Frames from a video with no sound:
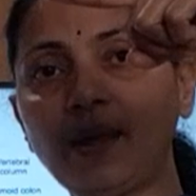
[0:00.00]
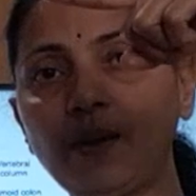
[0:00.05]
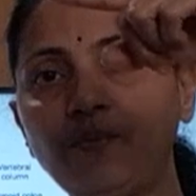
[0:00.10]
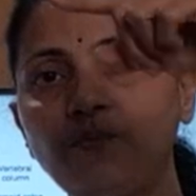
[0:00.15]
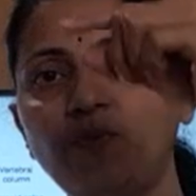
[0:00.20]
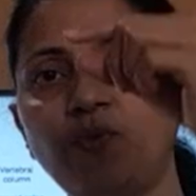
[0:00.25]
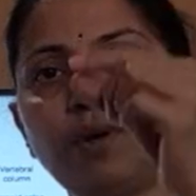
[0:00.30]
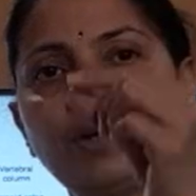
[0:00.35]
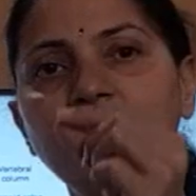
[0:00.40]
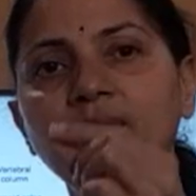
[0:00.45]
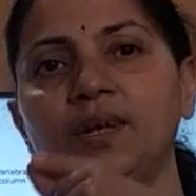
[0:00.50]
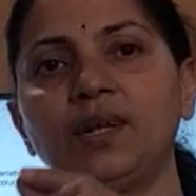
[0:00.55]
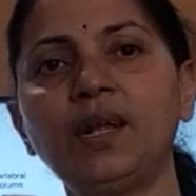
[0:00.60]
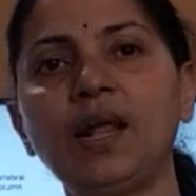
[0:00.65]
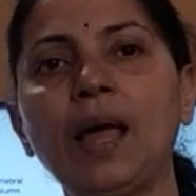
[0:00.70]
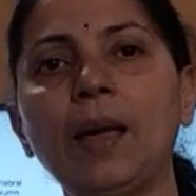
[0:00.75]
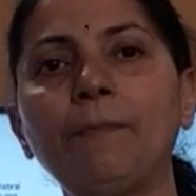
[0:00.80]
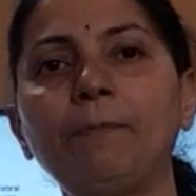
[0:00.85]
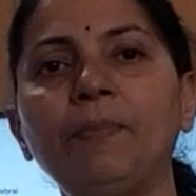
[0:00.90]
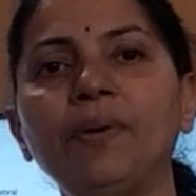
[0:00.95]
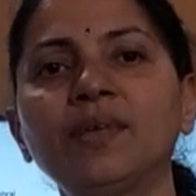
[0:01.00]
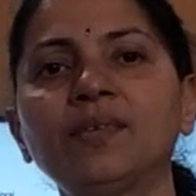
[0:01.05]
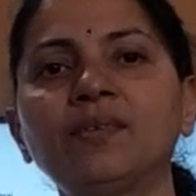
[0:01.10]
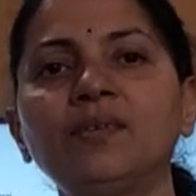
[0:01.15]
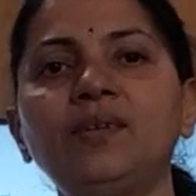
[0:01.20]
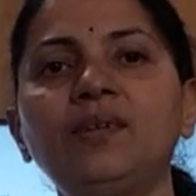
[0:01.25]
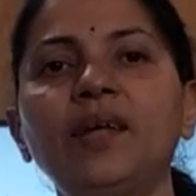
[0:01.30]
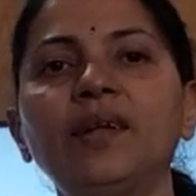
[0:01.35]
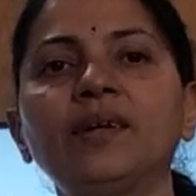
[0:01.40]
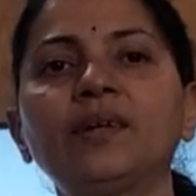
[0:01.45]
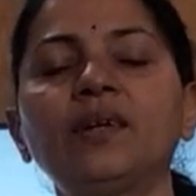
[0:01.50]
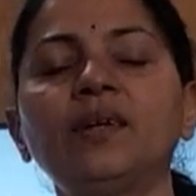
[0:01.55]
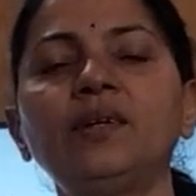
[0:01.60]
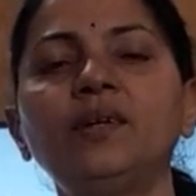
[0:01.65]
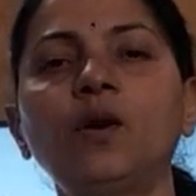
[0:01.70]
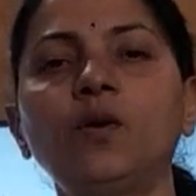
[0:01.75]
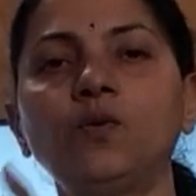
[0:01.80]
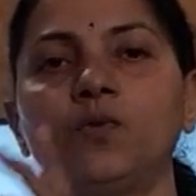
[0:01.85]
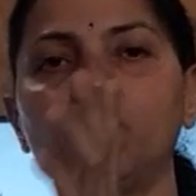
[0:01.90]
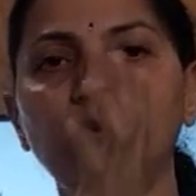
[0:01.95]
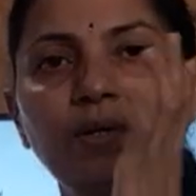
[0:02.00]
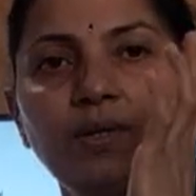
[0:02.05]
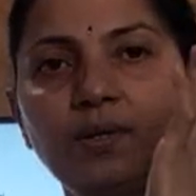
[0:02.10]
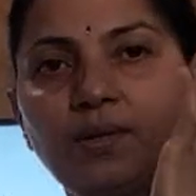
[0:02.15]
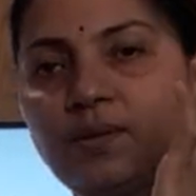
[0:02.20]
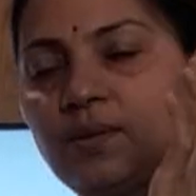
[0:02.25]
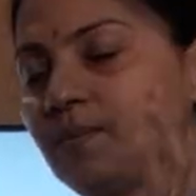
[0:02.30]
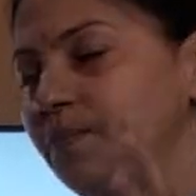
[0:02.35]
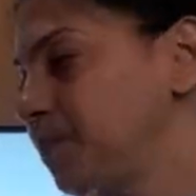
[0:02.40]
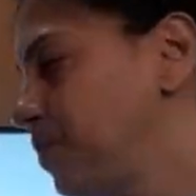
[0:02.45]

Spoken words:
upwards and apex directed downwards.